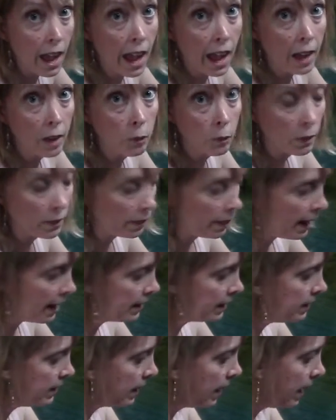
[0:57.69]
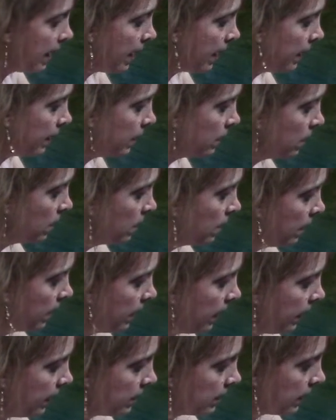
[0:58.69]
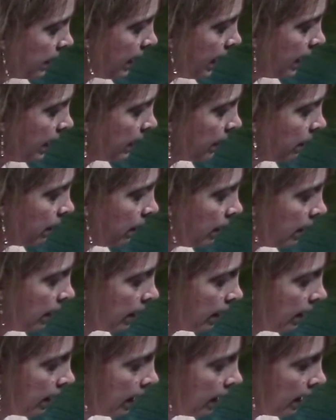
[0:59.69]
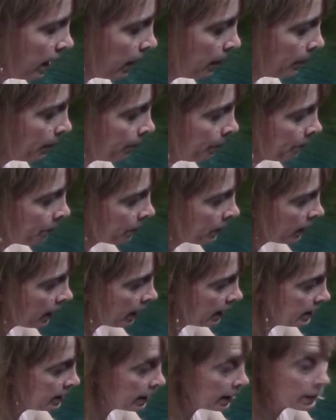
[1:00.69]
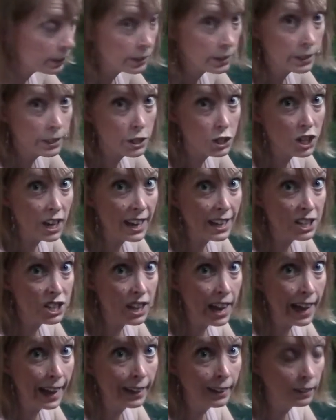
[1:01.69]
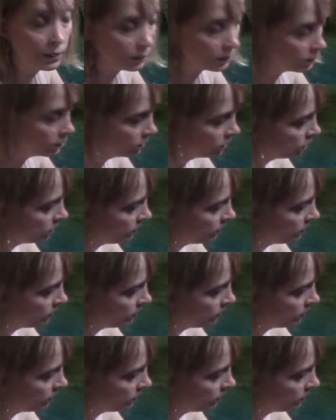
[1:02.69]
And what that does, it's getting the adductor to change angles,